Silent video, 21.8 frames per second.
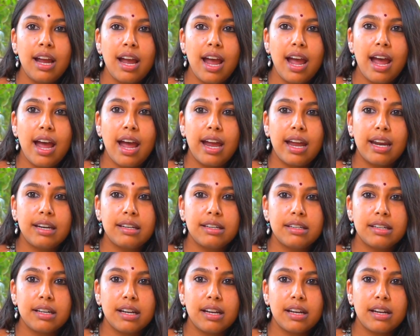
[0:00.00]

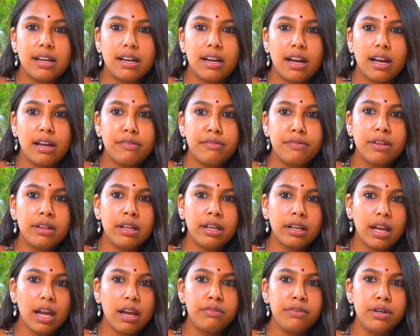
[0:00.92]
And I feel
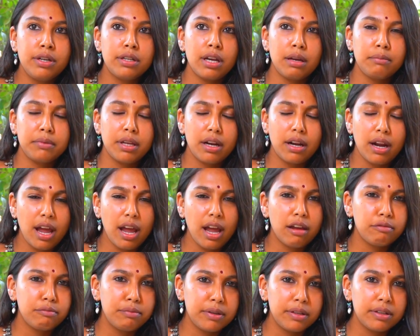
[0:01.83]
like every time there
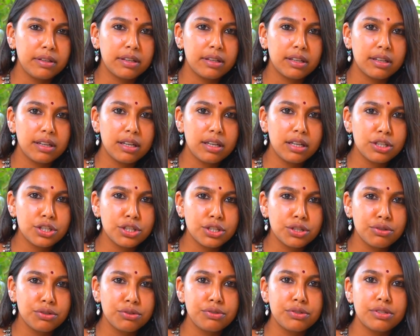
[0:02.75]
have been
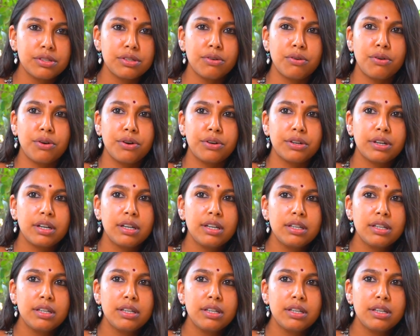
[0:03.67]
issues or